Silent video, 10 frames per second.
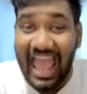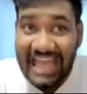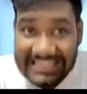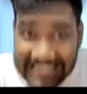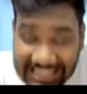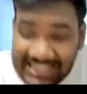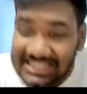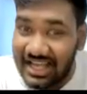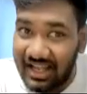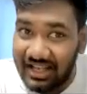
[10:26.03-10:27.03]
As a
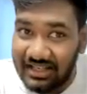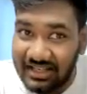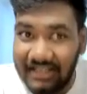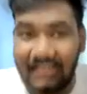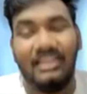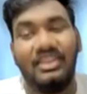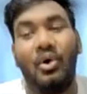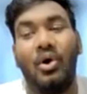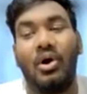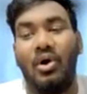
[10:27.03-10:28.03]
result, your